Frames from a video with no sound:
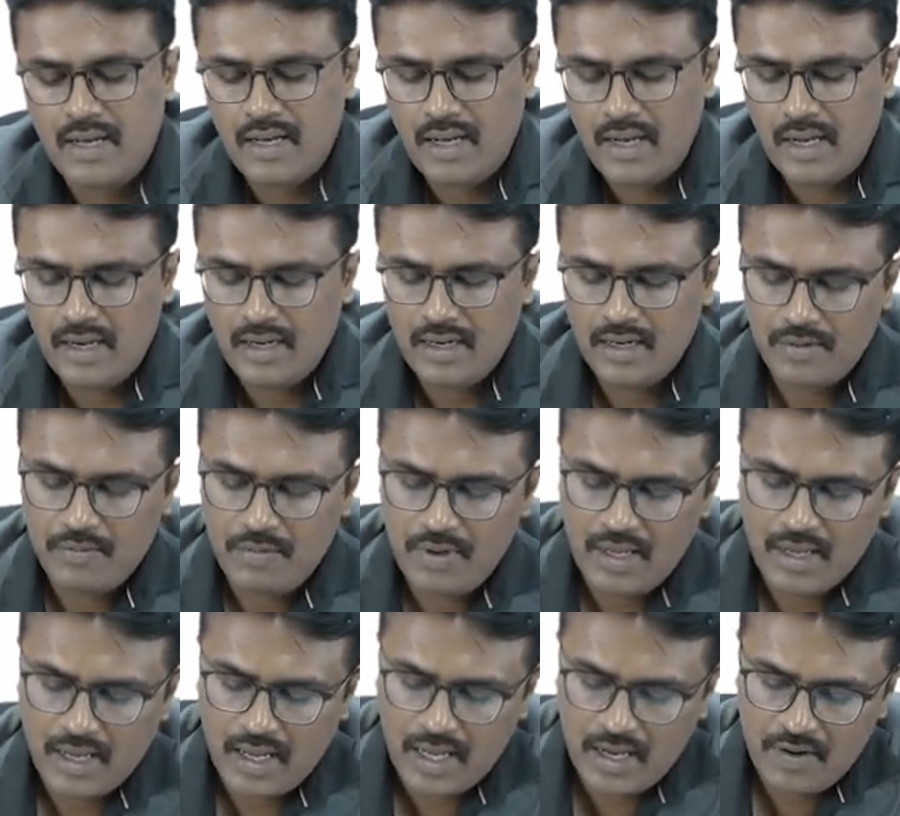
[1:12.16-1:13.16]
And we
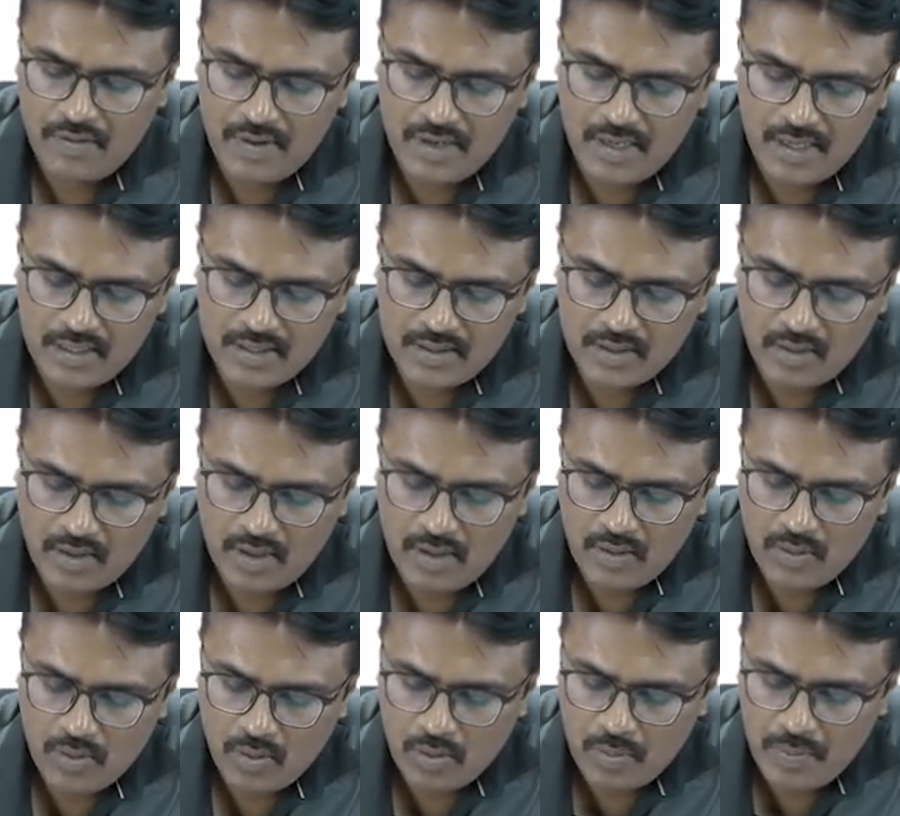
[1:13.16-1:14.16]
have drugs
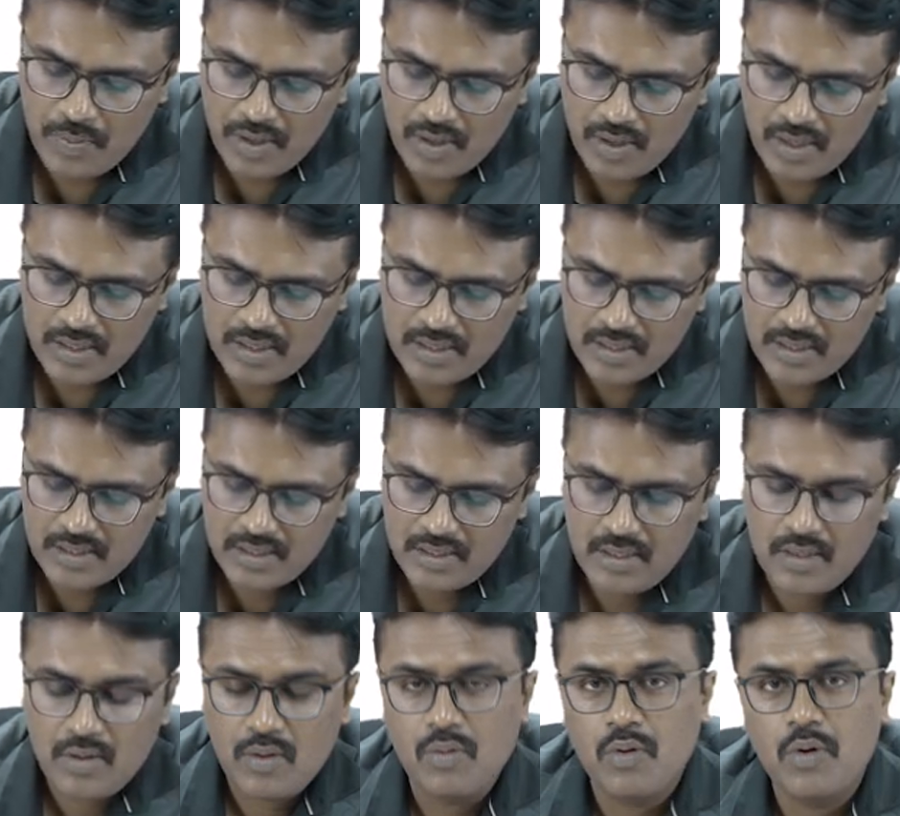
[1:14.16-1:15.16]
called opioids.
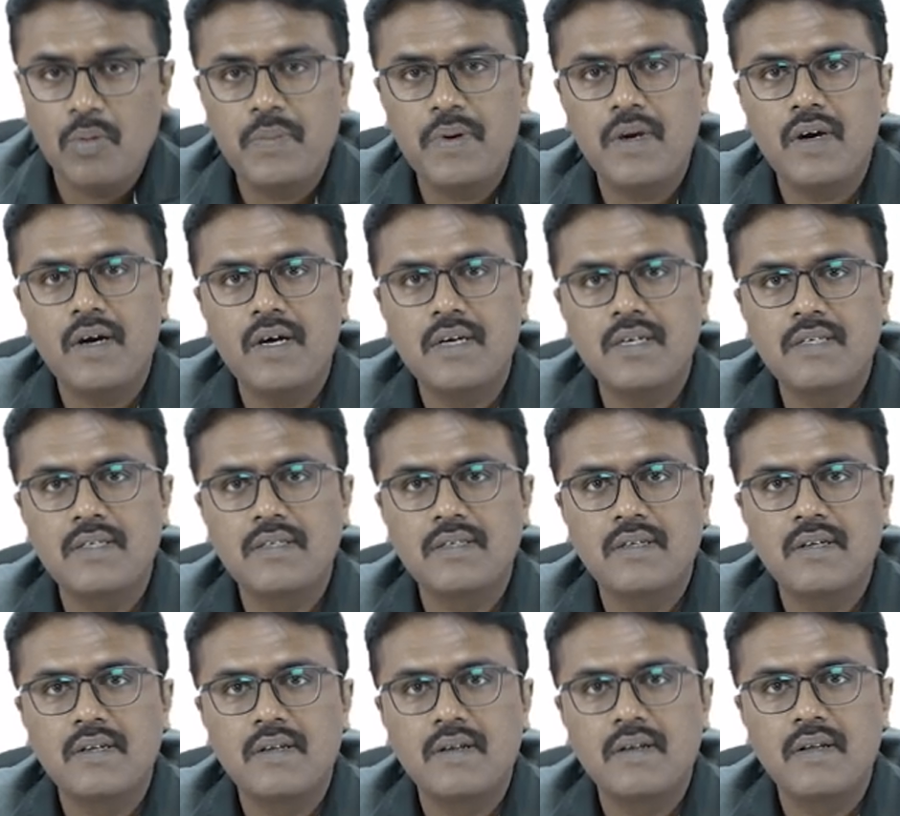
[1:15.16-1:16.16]

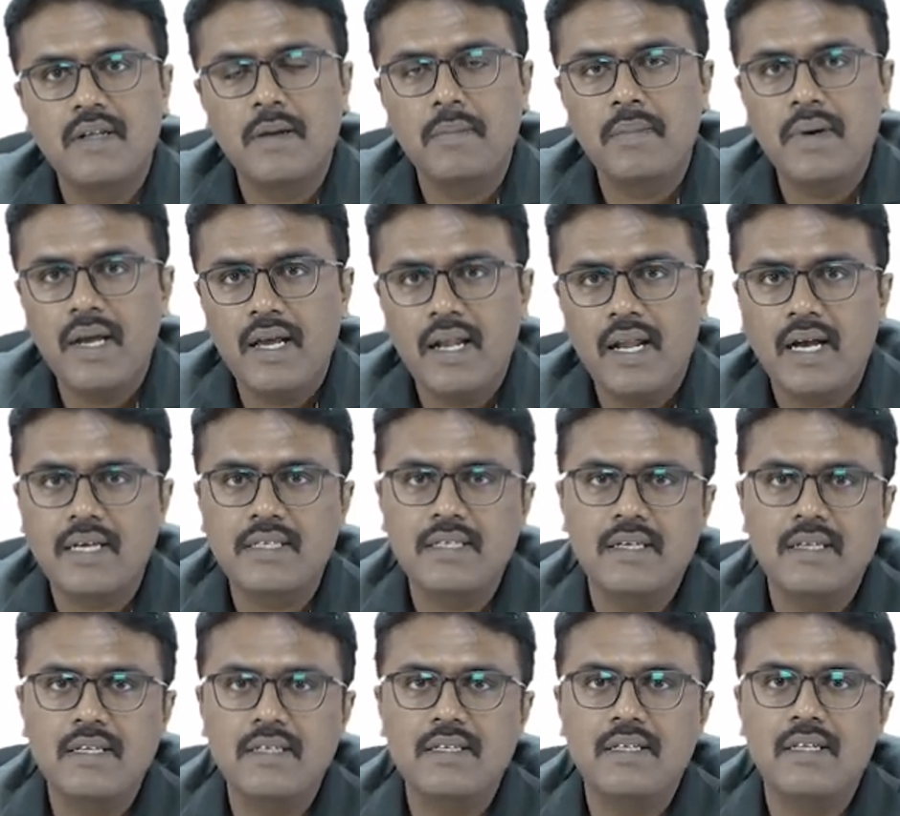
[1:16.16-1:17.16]
Opioids, the main
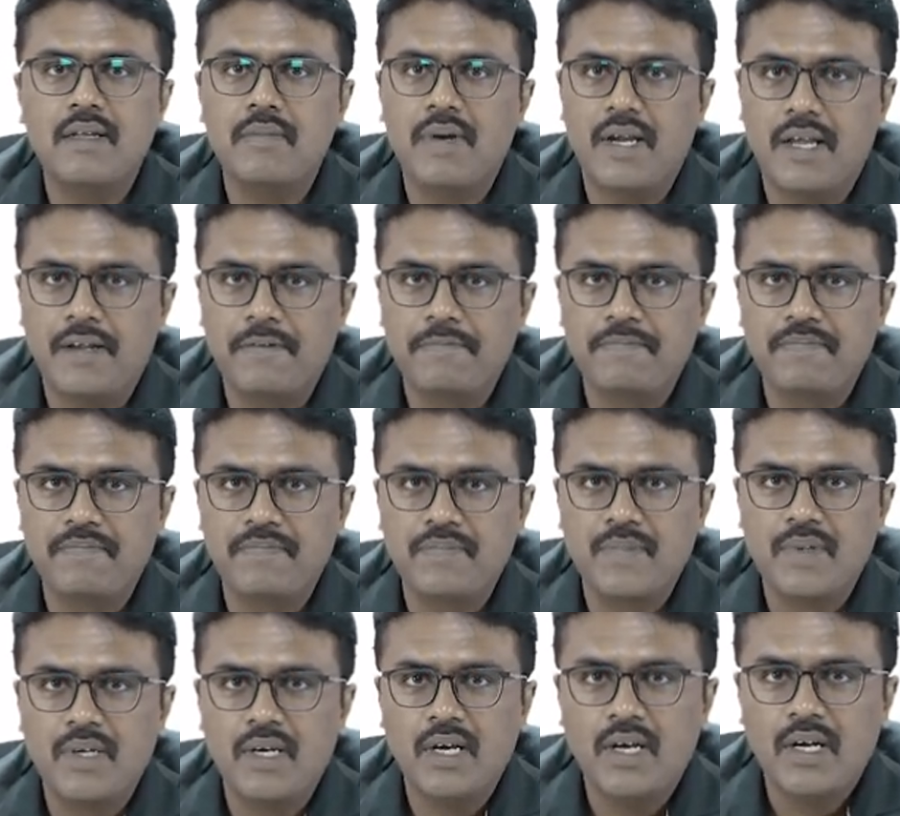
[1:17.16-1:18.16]
action is in the brain.
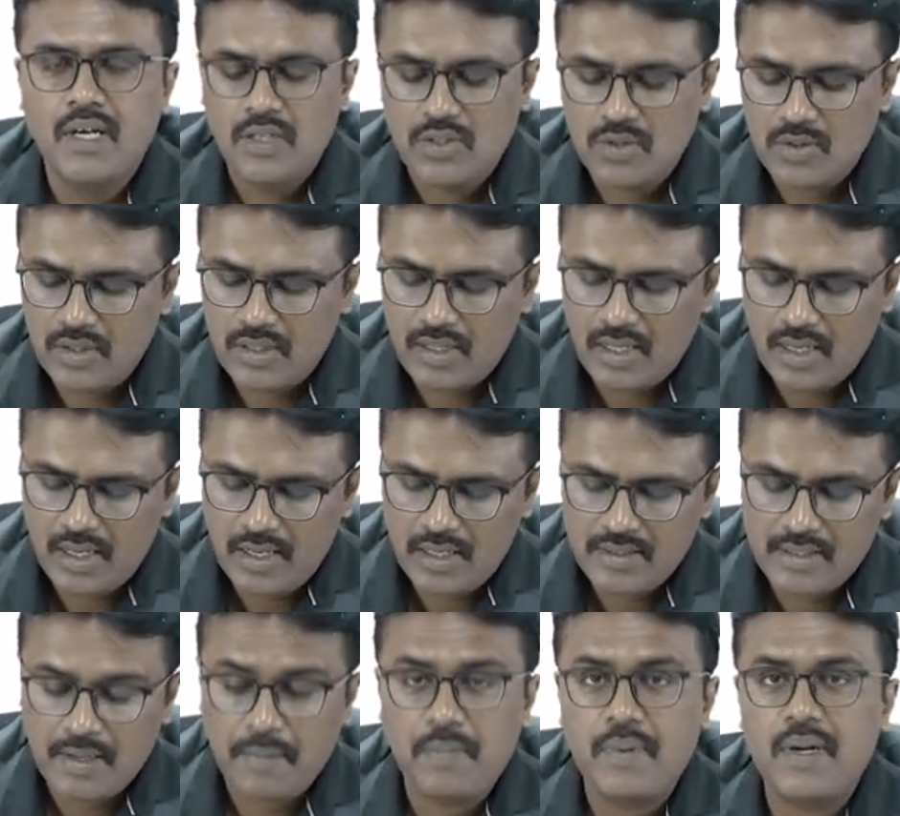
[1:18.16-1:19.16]
So, they
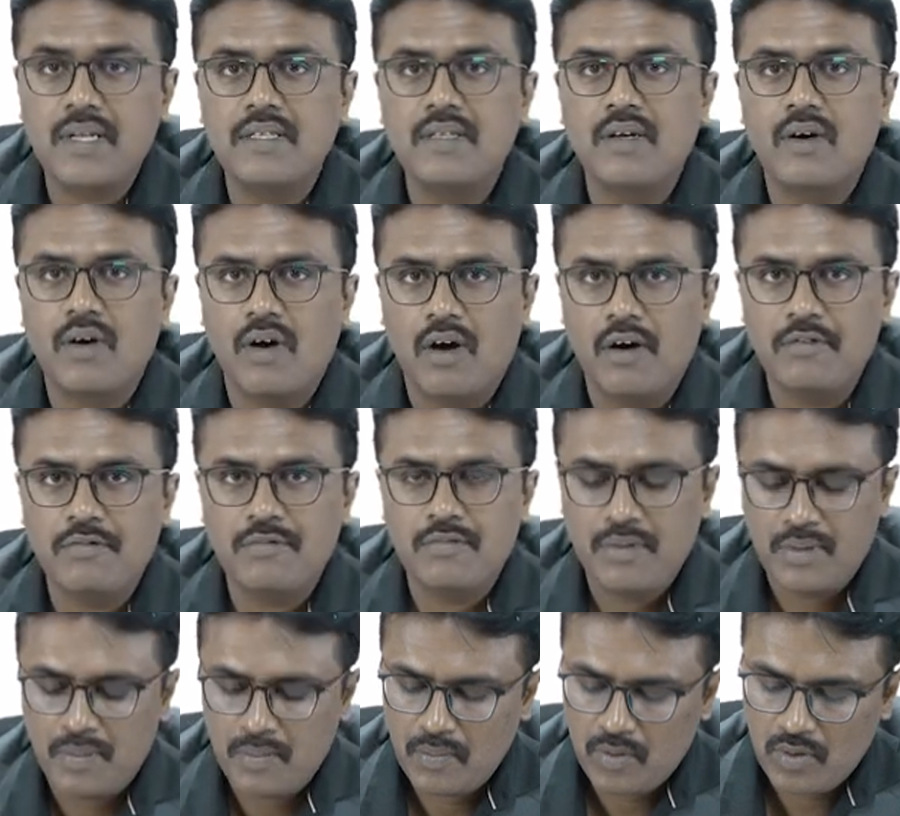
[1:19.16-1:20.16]
suppress the cough.
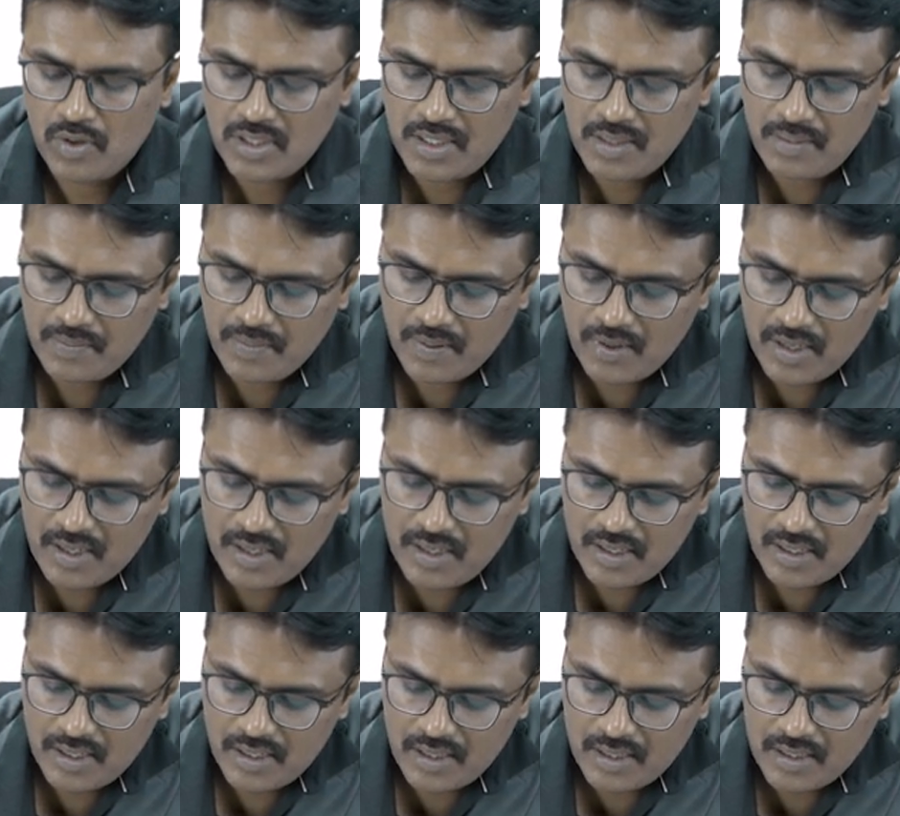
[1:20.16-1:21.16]
Most important
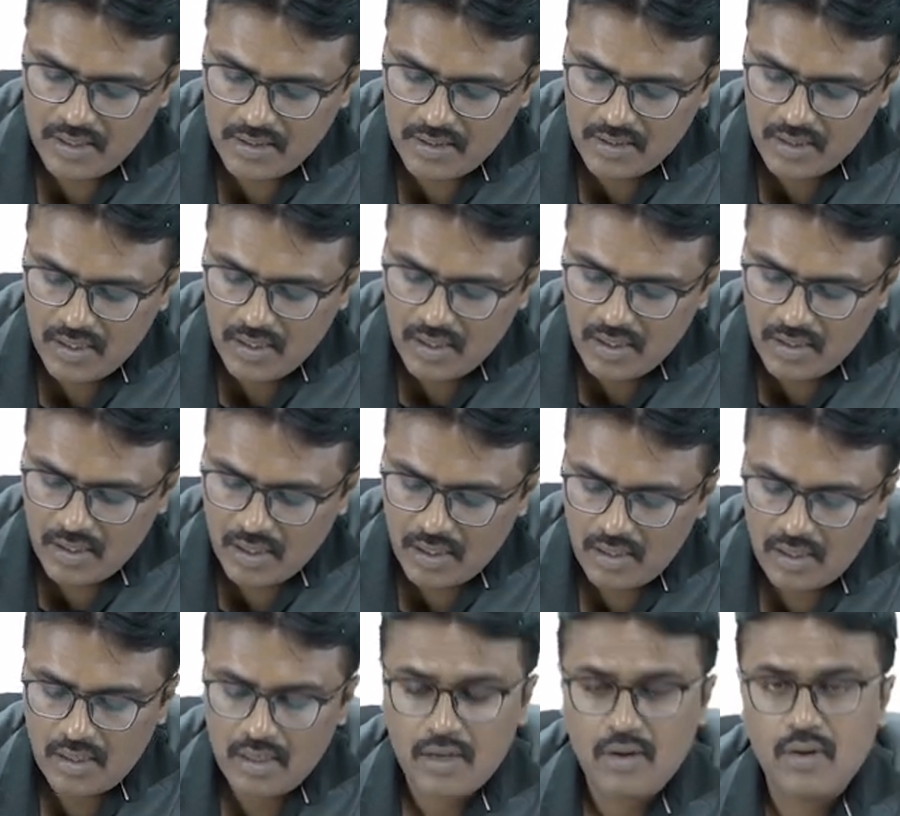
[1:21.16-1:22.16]
drug is the
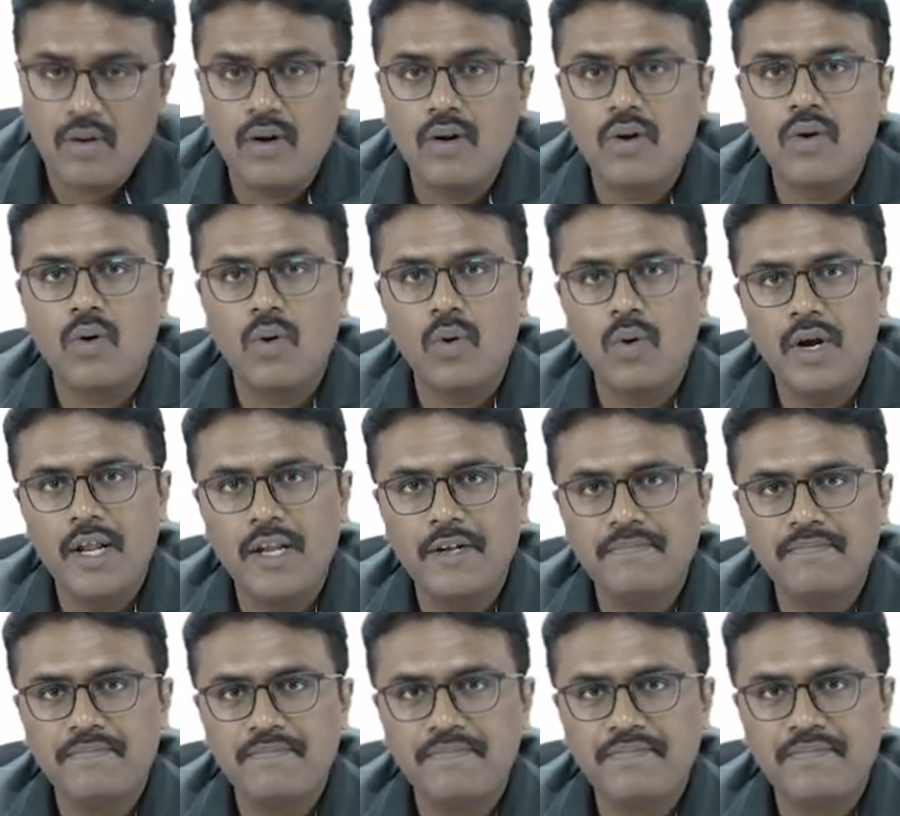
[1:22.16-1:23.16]
drug called codeine.